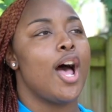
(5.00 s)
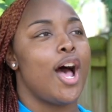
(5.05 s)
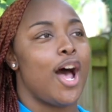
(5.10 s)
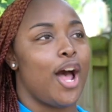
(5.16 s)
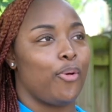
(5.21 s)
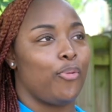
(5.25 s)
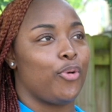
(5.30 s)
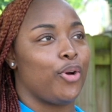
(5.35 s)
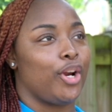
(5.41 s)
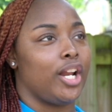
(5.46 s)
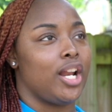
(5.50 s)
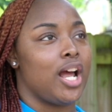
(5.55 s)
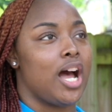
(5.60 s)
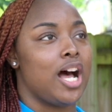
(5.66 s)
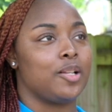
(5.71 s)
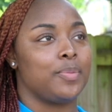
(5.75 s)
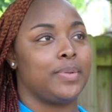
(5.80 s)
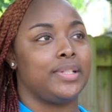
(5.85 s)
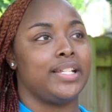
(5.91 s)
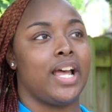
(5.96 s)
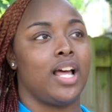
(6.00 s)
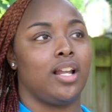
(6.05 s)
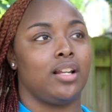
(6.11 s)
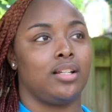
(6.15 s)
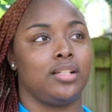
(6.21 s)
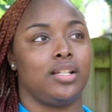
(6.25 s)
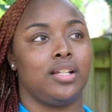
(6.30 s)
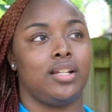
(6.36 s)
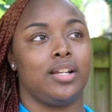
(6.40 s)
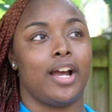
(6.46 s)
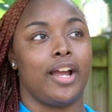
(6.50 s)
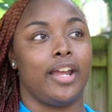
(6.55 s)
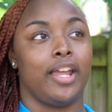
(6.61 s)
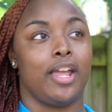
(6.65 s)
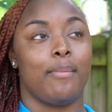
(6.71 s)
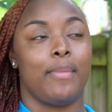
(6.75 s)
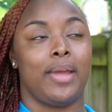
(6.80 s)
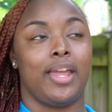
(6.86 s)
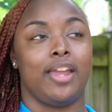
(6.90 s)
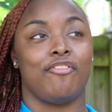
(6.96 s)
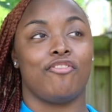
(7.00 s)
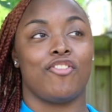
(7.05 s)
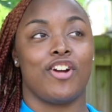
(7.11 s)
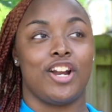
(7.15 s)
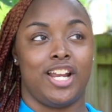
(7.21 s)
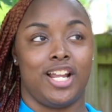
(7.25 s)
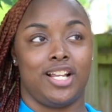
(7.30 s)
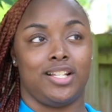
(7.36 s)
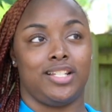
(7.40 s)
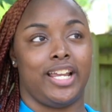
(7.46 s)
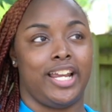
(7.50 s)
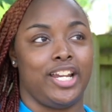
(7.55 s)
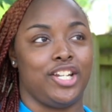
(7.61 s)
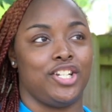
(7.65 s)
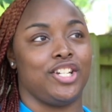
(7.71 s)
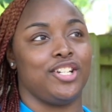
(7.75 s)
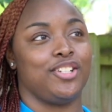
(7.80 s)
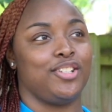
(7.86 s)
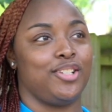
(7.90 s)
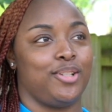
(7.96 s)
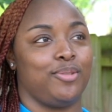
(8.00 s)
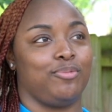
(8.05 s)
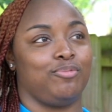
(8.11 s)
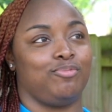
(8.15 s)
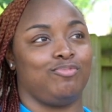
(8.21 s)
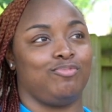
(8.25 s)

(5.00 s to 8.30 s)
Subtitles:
I work in hospitality. I am a front desk agent.